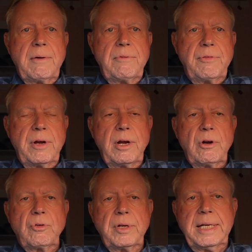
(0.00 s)

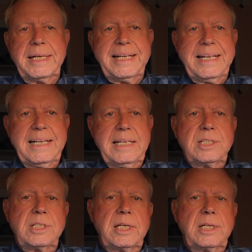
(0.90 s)
very
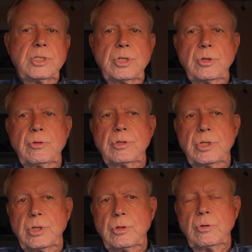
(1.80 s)
easy to
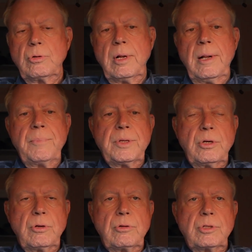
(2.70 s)
do.
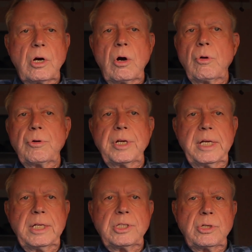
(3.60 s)
You don't
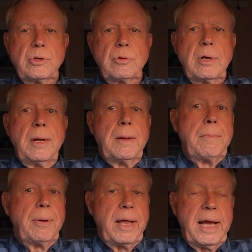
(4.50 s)
need to
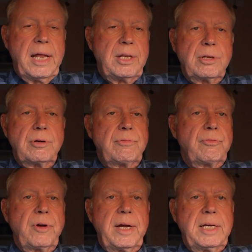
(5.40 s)
plan the
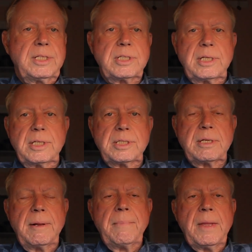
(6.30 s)

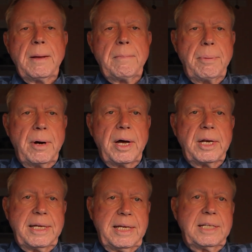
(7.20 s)
phrases,
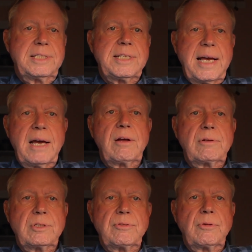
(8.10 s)
but it
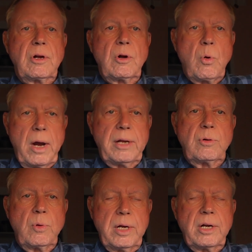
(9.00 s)
sounds
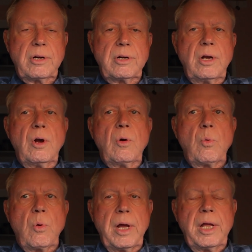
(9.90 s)
quite weird
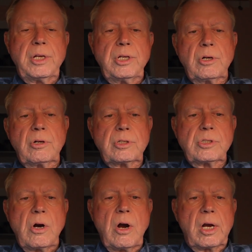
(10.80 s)
when you're
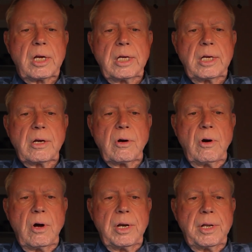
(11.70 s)
talking
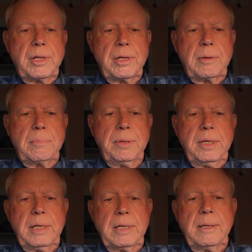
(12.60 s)
on the
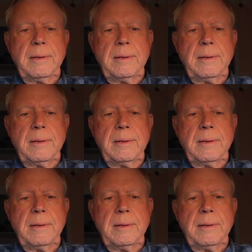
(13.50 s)
beat.